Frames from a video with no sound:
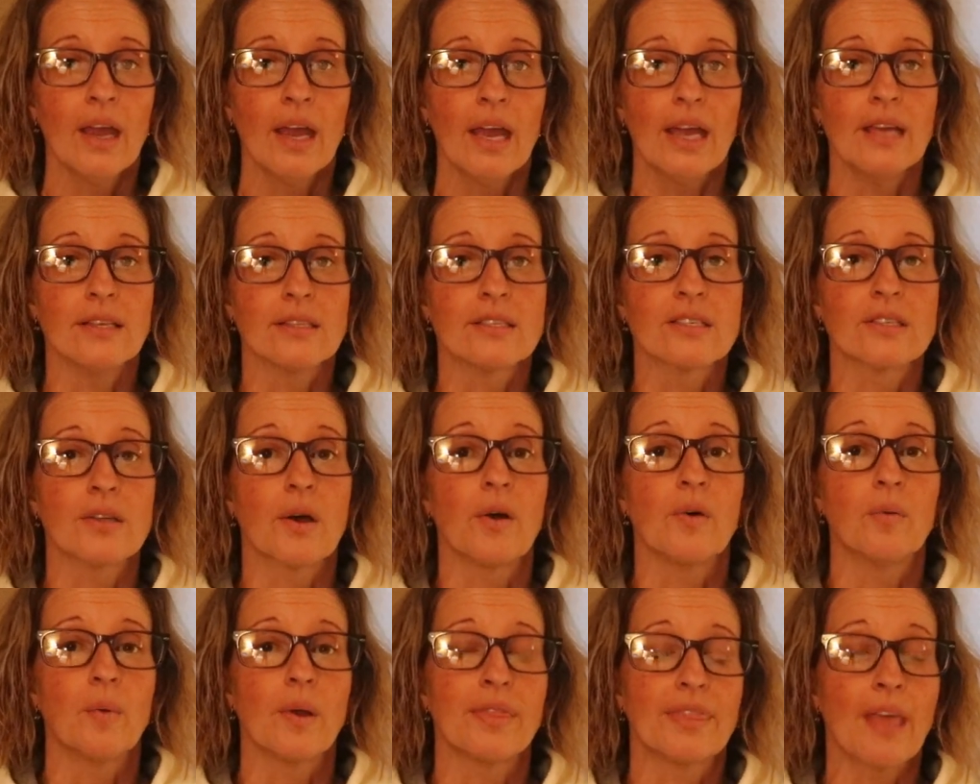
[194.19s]
And
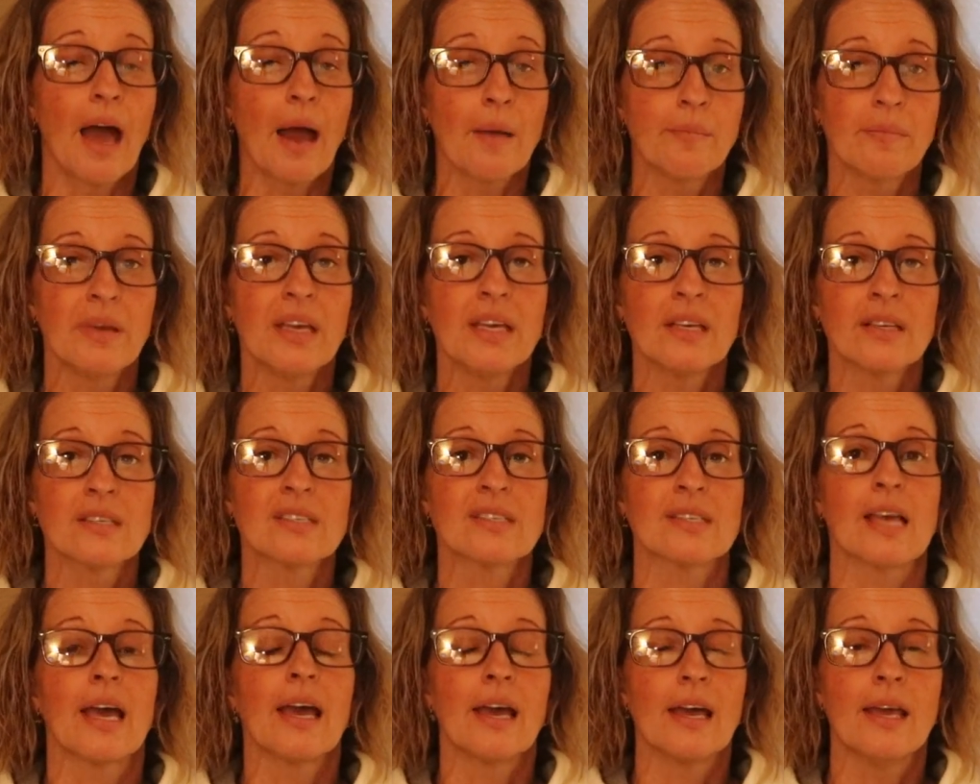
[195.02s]
so with that being
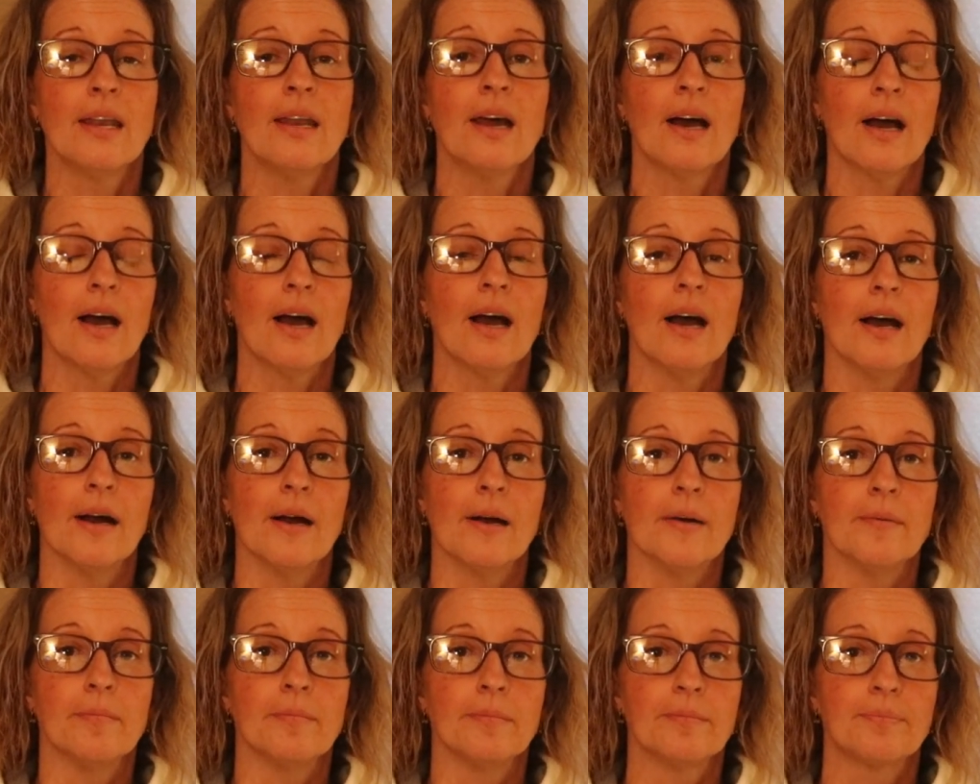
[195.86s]
said,
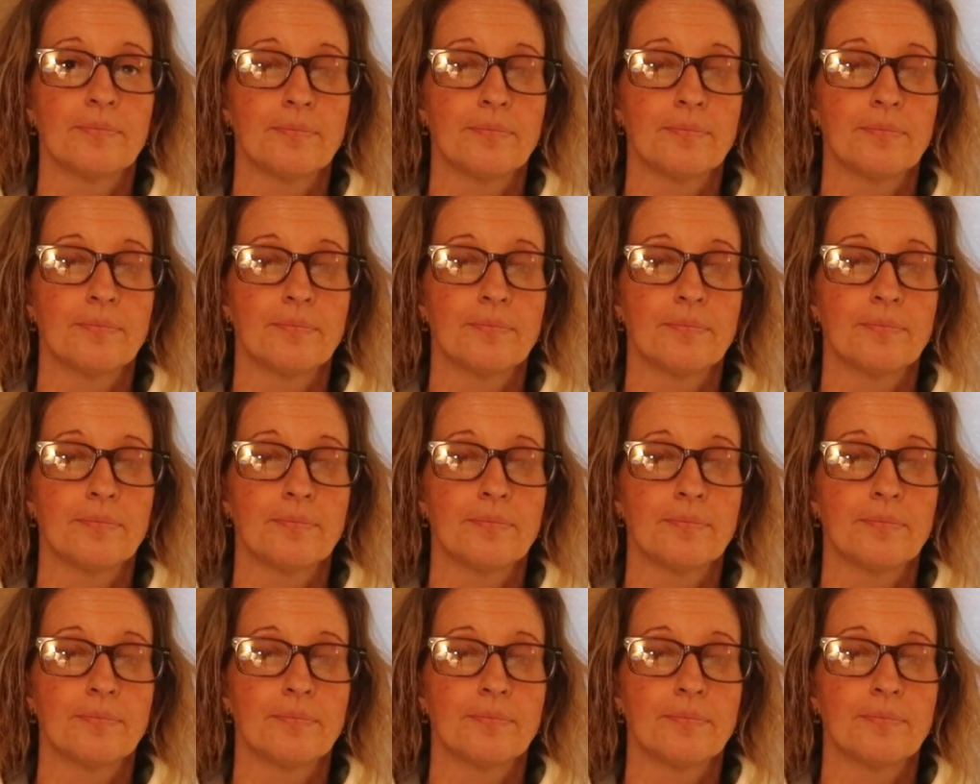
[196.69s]
I